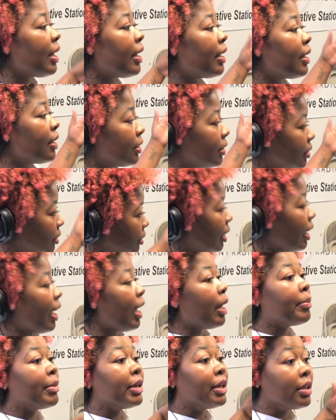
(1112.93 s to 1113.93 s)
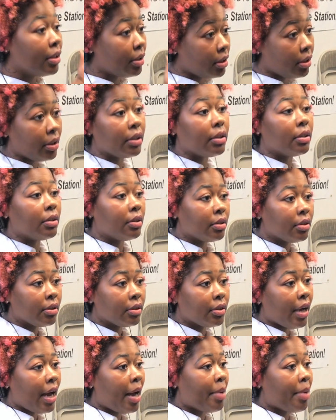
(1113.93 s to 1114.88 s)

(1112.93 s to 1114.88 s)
like, I'm healing.